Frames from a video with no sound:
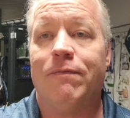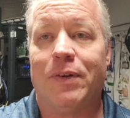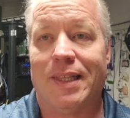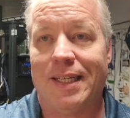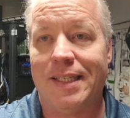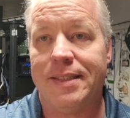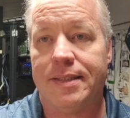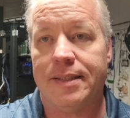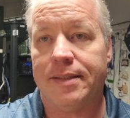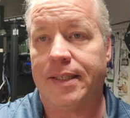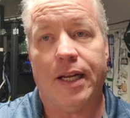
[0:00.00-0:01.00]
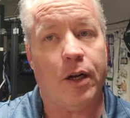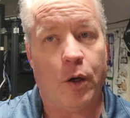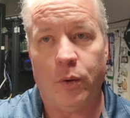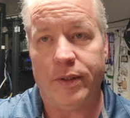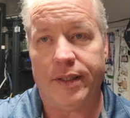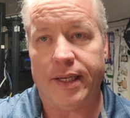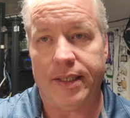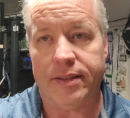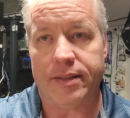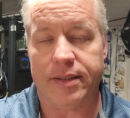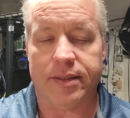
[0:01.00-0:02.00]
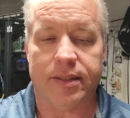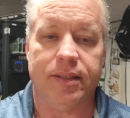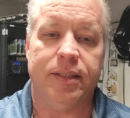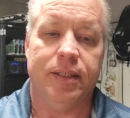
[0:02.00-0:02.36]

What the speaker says: for that instance and only that instance.